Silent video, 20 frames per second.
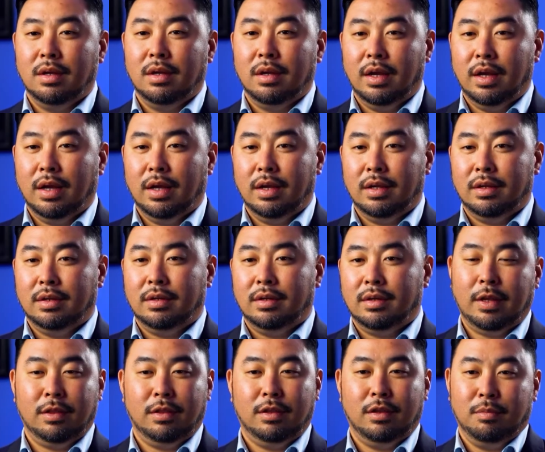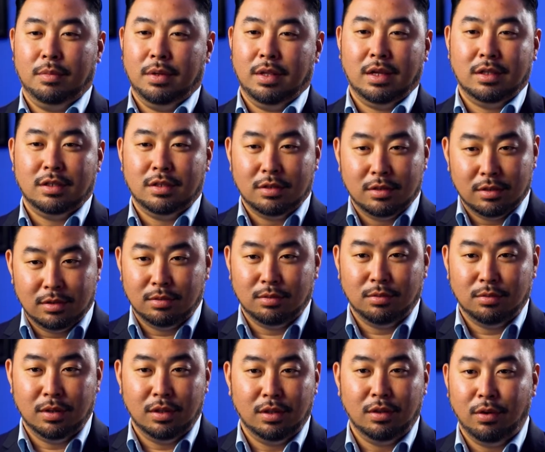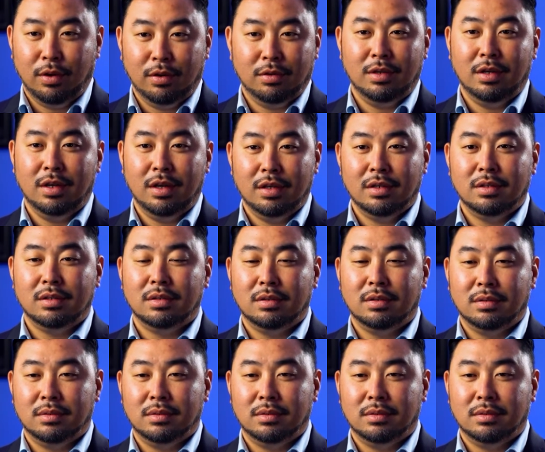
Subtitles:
And to me, that's what loyalty is.